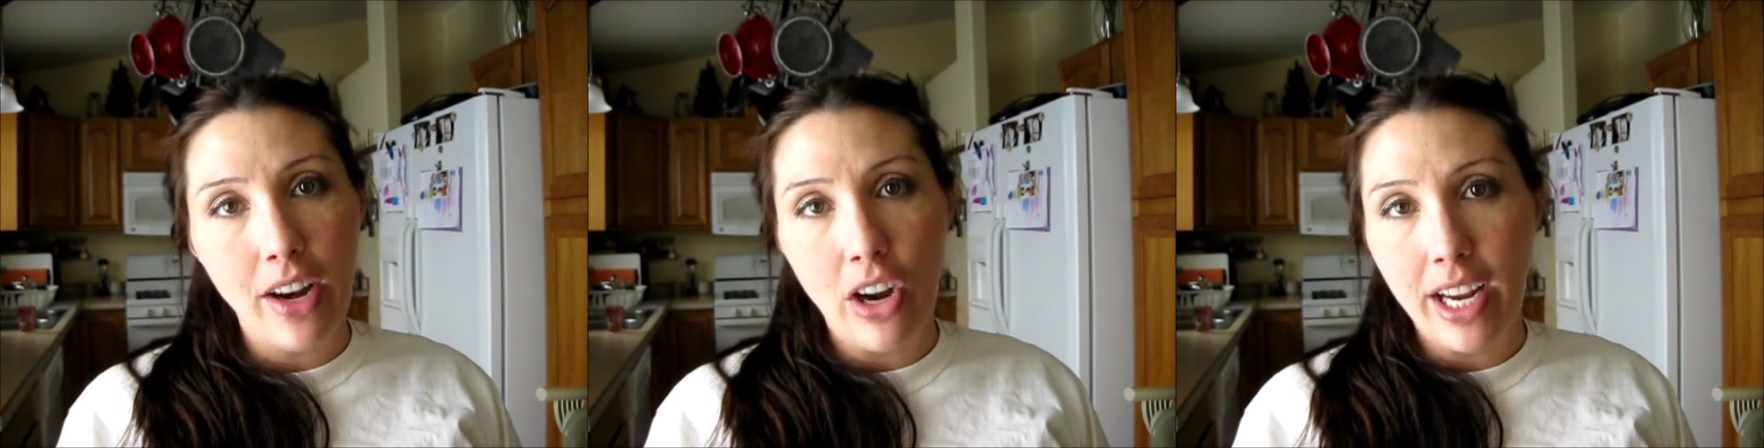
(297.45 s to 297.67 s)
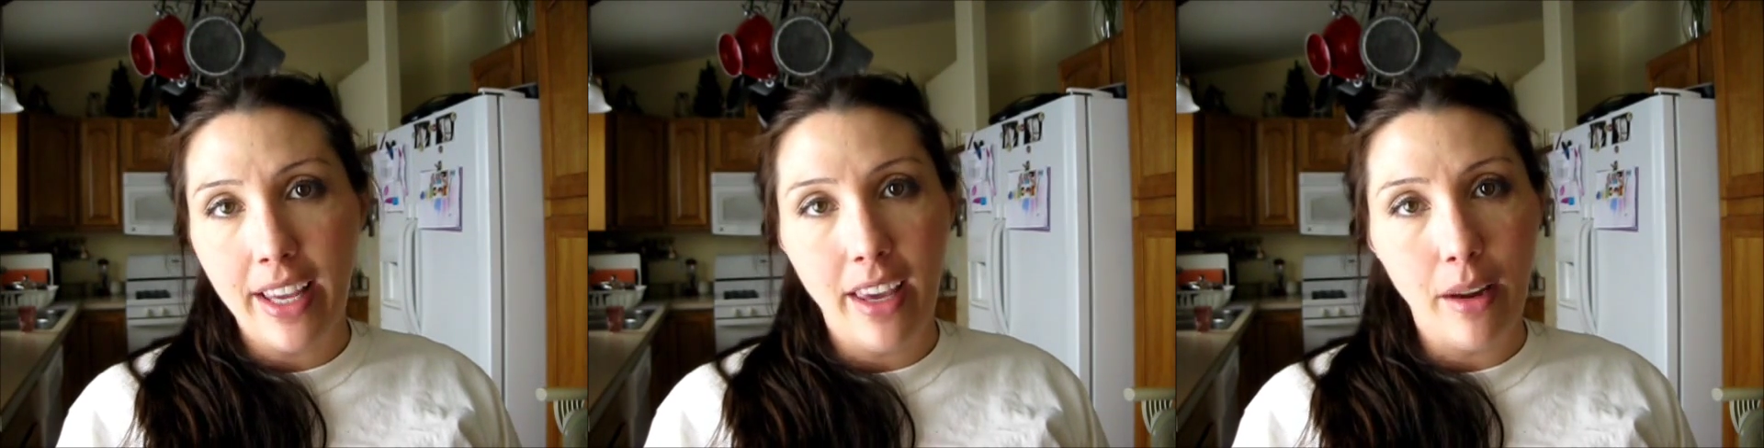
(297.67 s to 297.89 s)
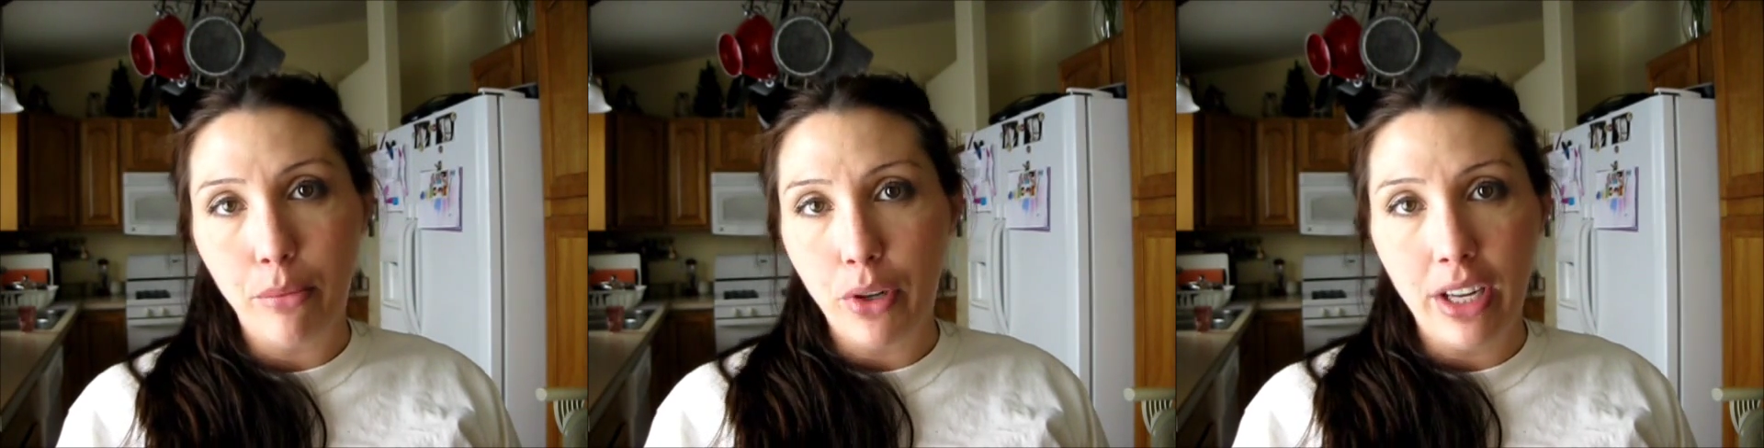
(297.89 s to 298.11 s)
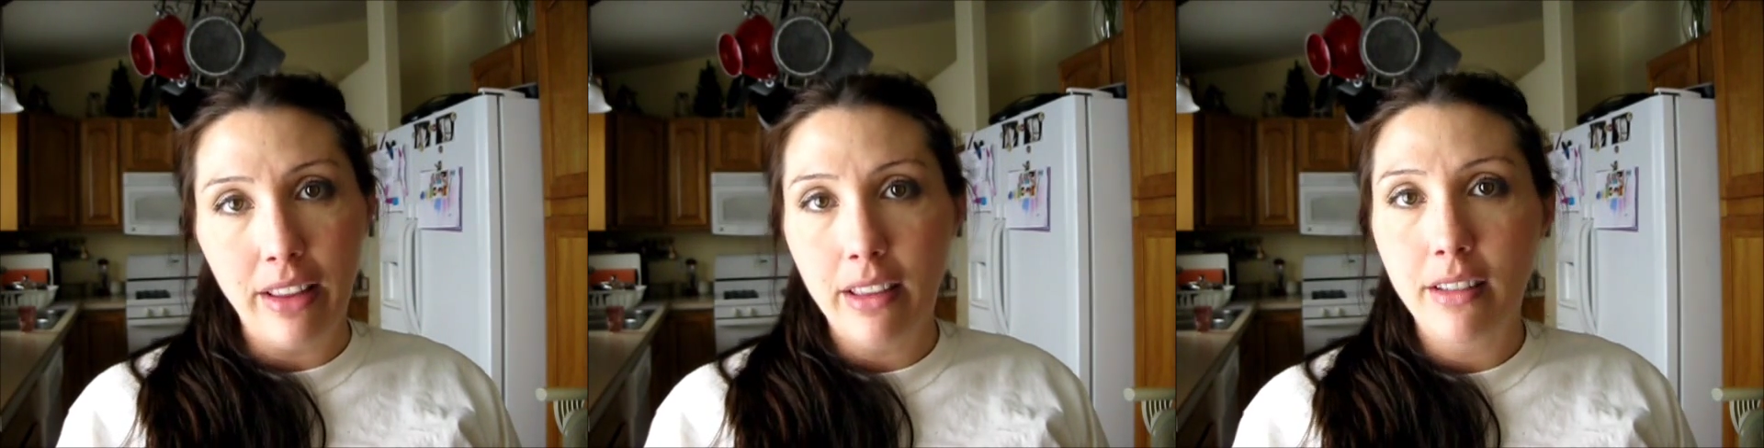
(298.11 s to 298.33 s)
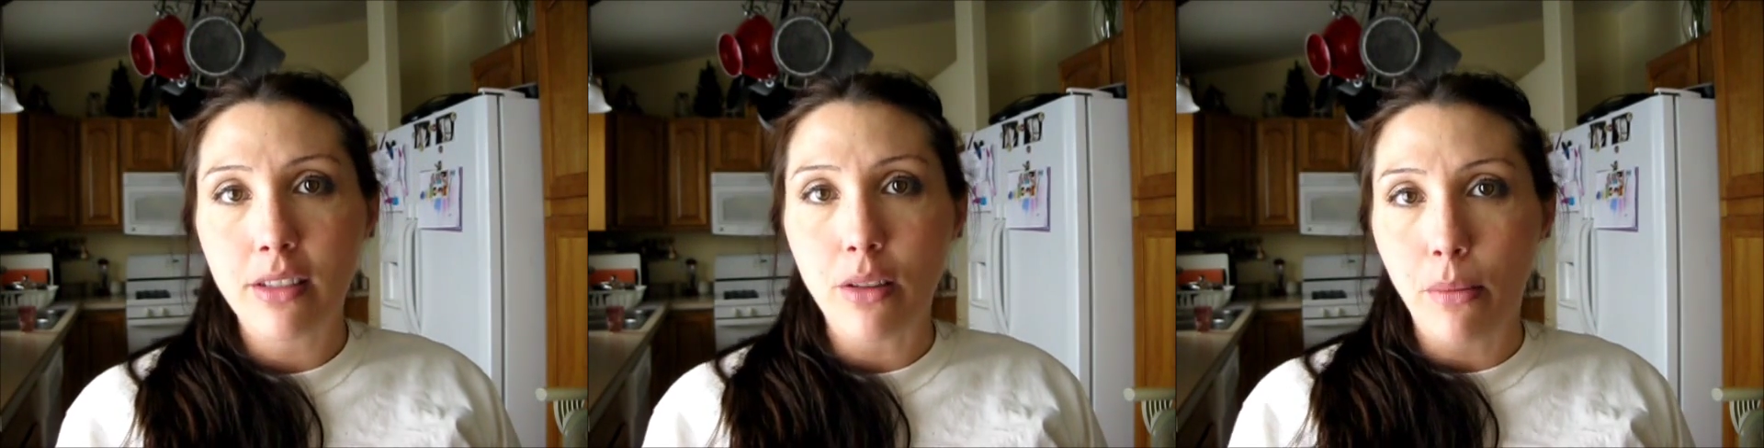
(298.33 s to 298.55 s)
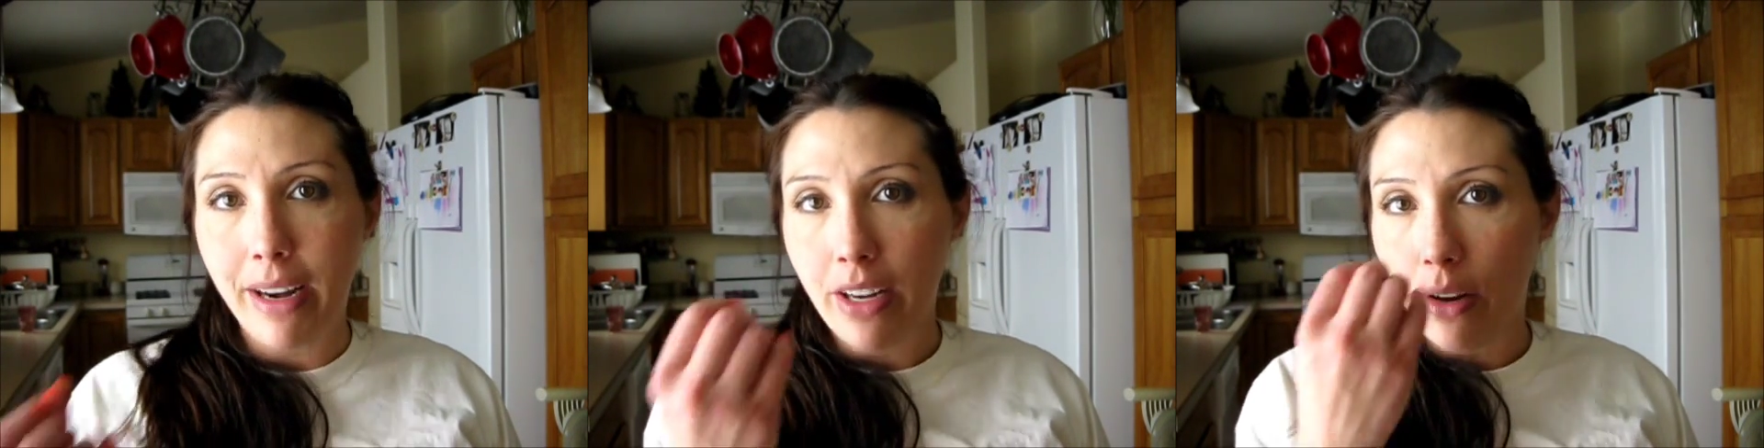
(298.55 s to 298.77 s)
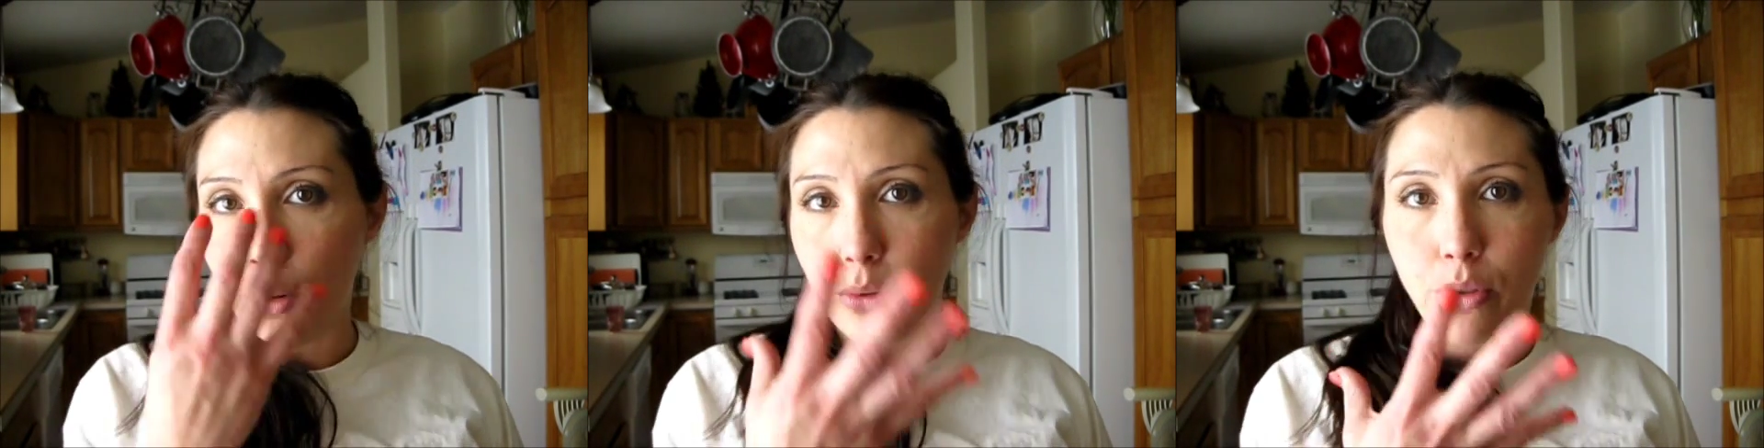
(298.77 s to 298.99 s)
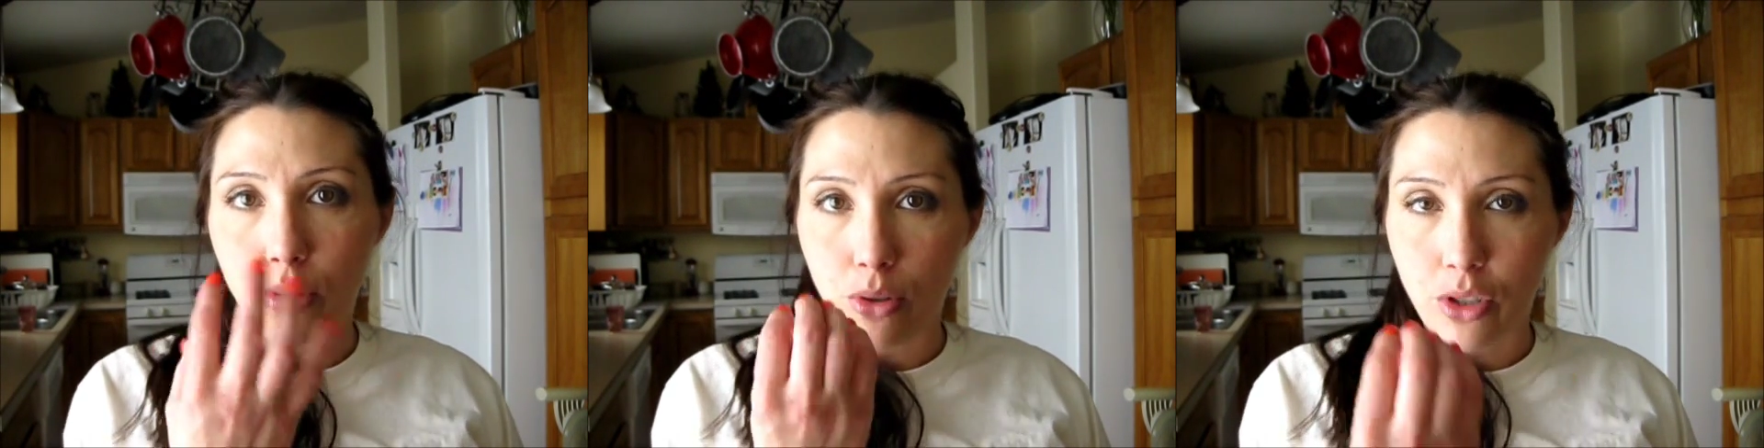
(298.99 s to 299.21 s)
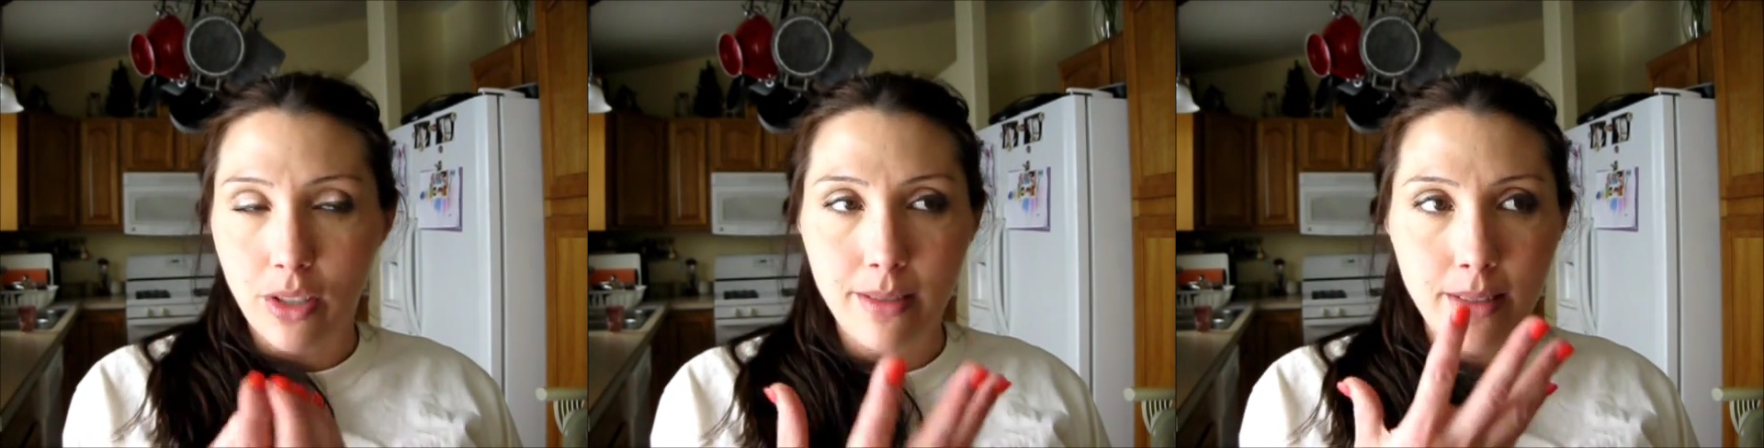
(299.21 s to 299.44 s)
or I can't breathe. So my nose is
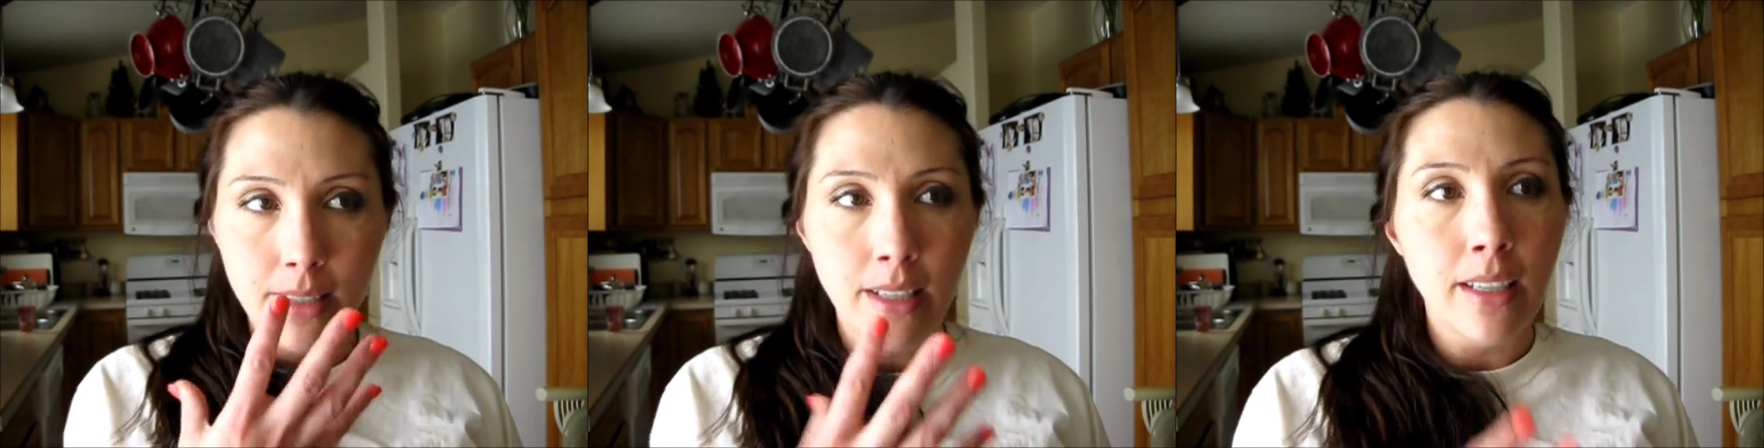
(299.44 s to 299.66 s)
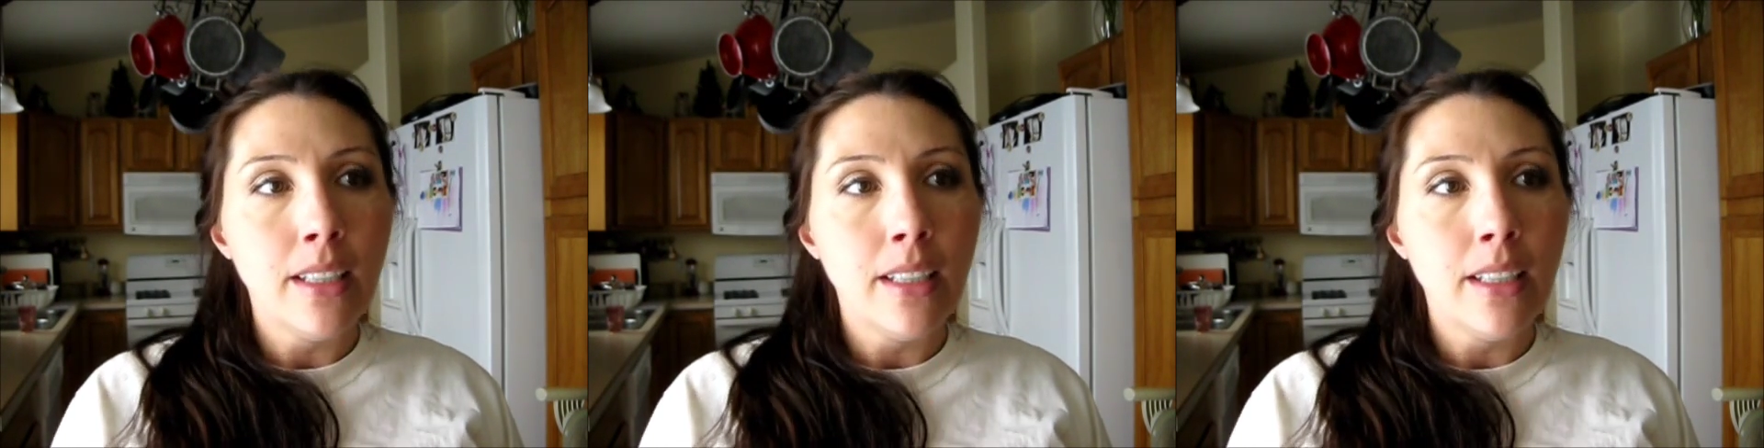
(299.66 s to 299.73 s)
just